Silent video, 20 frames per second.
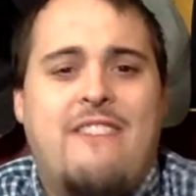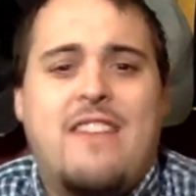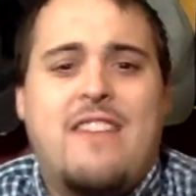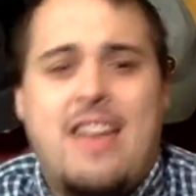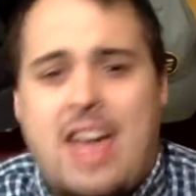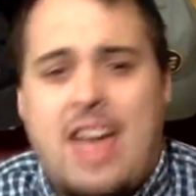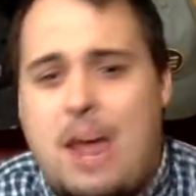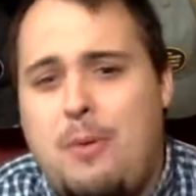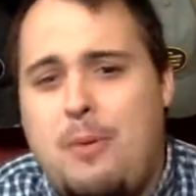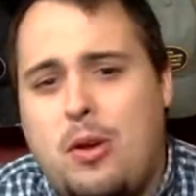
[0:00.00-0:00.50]

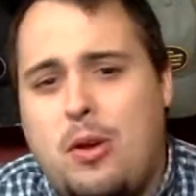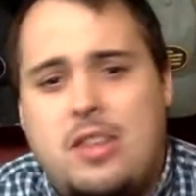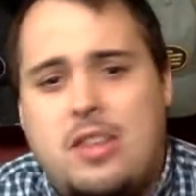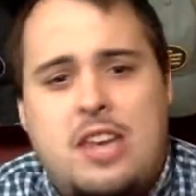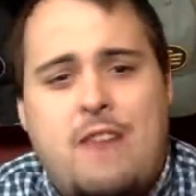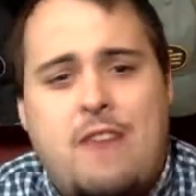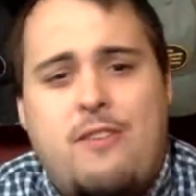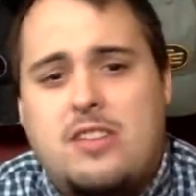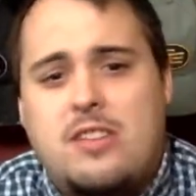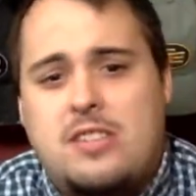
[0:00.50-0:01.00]
And really, the
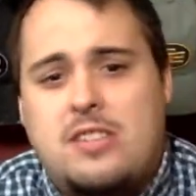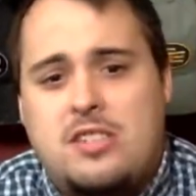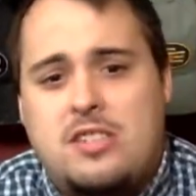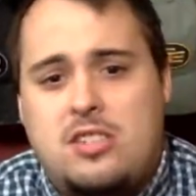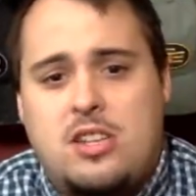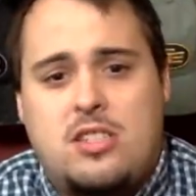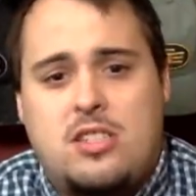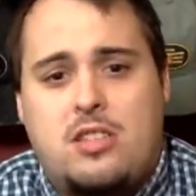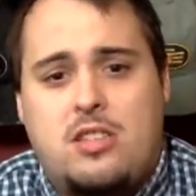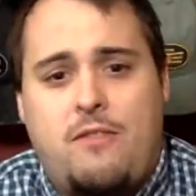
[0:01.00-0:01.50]
difference is
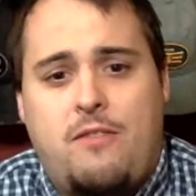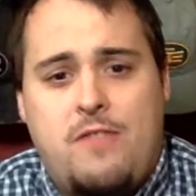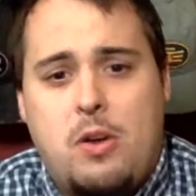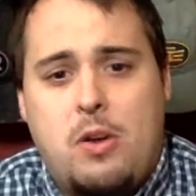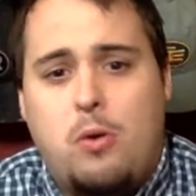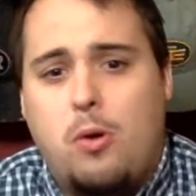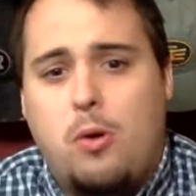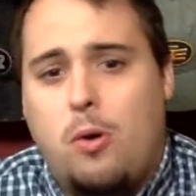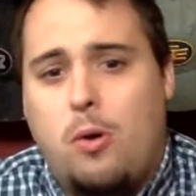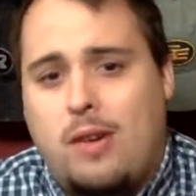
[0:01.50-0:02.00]
just the field
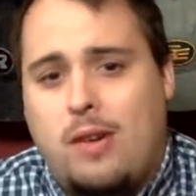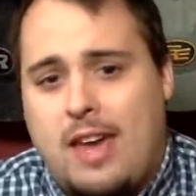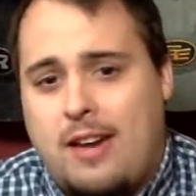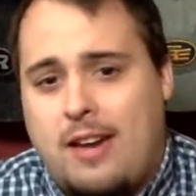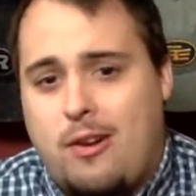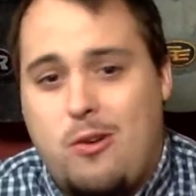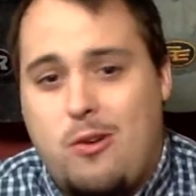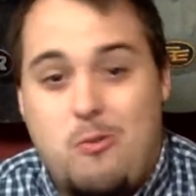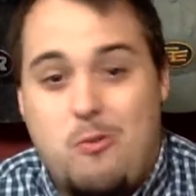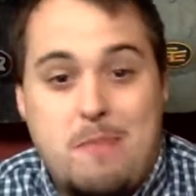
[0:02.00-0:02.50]
goal kicker
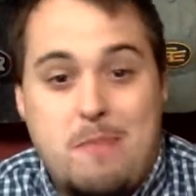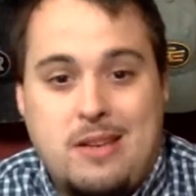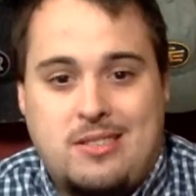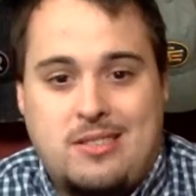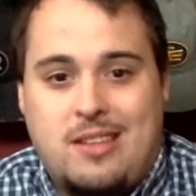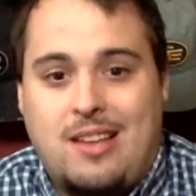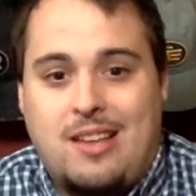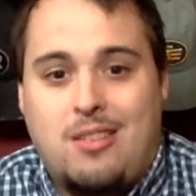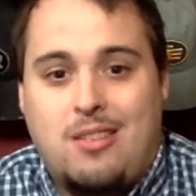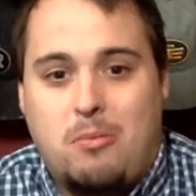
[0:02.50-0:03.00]
who missed
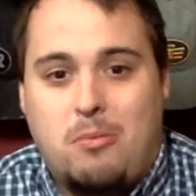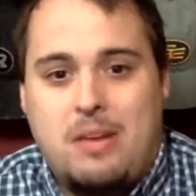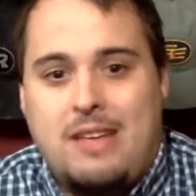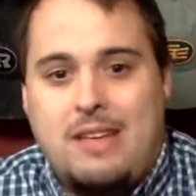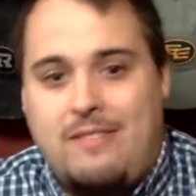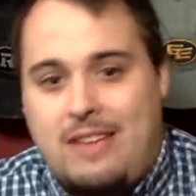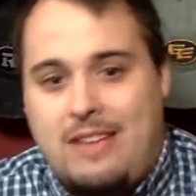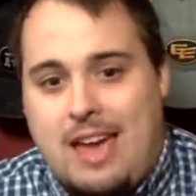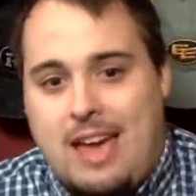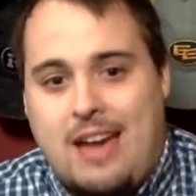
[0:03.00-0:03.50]
like three
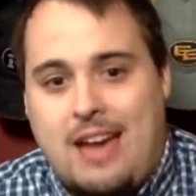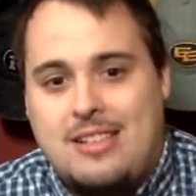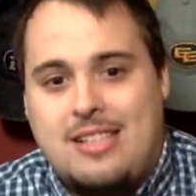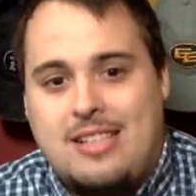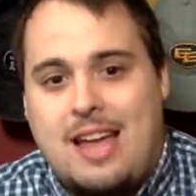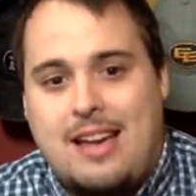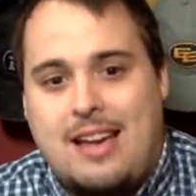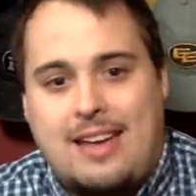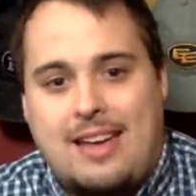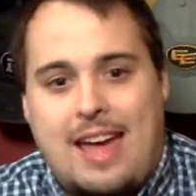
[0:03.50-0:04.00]
kicks
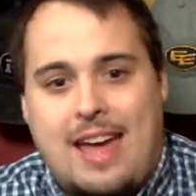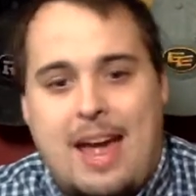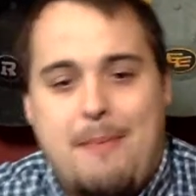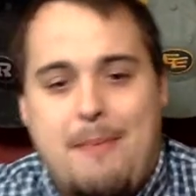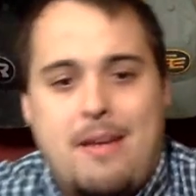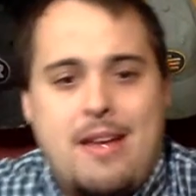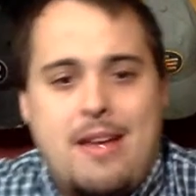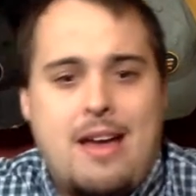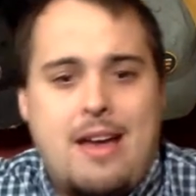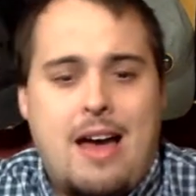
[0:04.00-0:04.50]
that game.
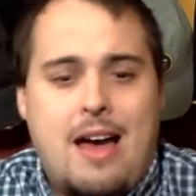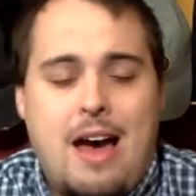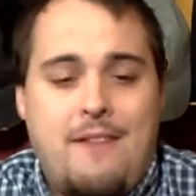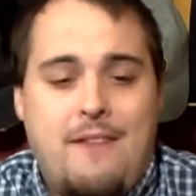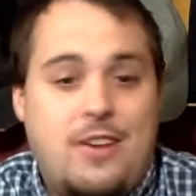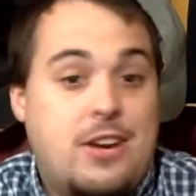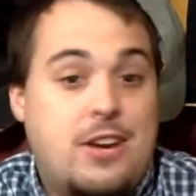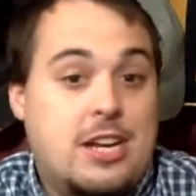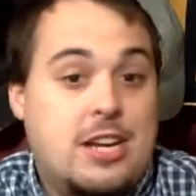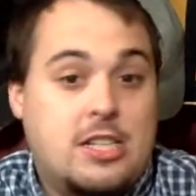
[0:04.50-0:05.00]
Uh,
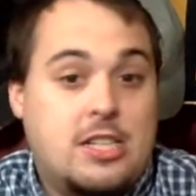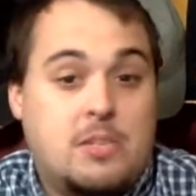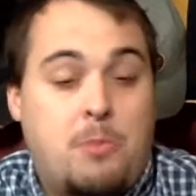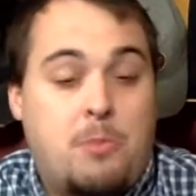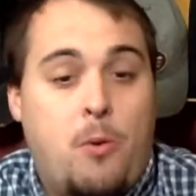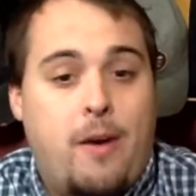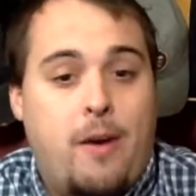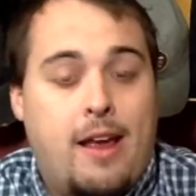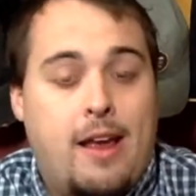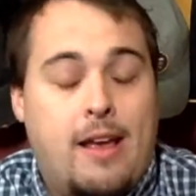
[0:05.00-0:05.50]
very
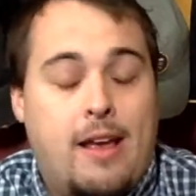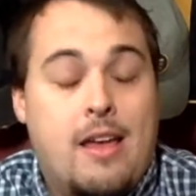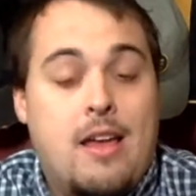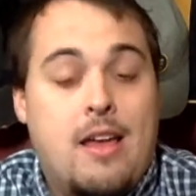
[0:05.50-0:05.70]
disappointing.